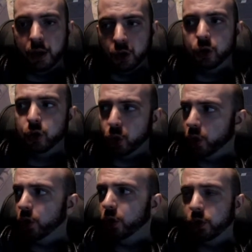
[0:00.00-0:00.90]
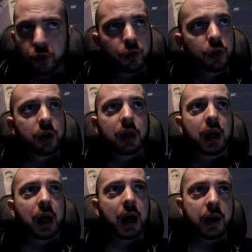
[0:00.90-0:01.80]
sort of
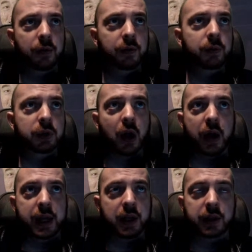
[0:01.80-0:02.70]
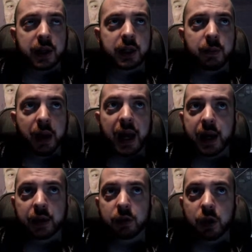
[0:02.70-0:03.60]
Star Citizen
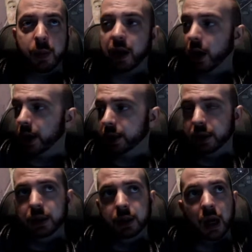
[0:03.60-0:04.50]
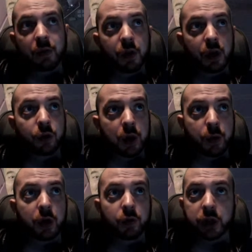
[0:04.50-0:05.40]
new player guide for
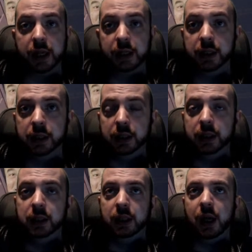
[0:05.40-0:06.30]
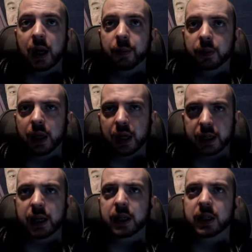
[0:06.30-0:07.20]
3.14.
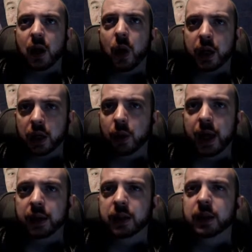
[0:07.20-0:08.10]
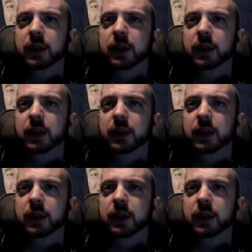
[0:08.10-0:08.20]
Actually, I need to start working on that.